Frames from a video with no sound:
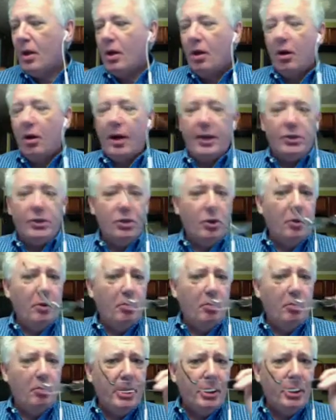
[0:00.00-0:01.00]
All right, so
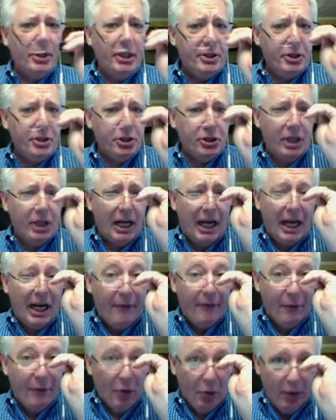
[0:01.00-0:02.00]
Big Lens is an
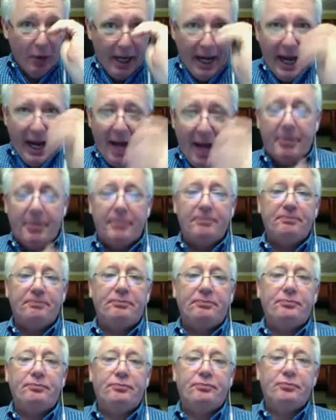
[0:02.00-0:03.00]
iPhone app,
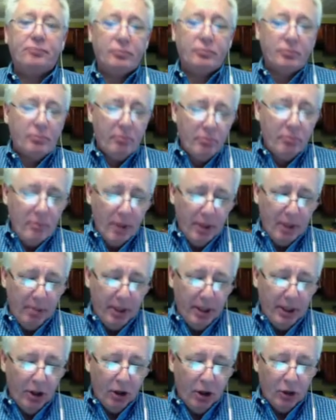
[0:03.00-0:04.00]

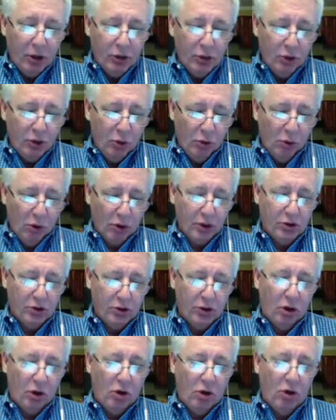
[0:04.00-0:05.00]
but it also
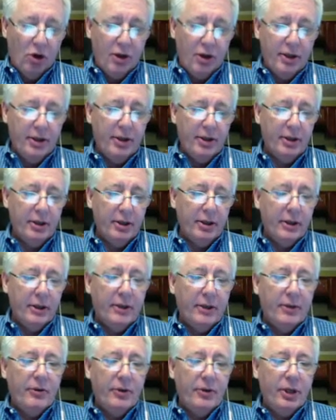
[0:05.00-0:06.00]
works on
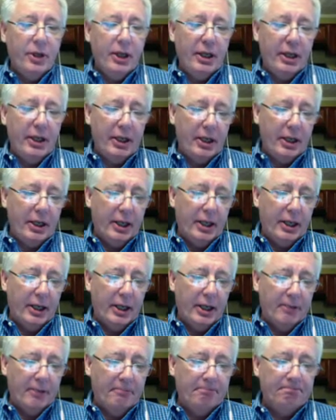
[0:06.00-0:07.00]
the
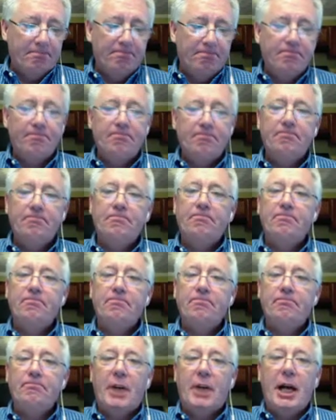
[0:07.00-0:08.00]

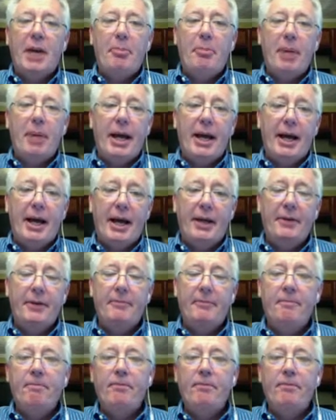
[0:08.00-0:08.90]
iPad,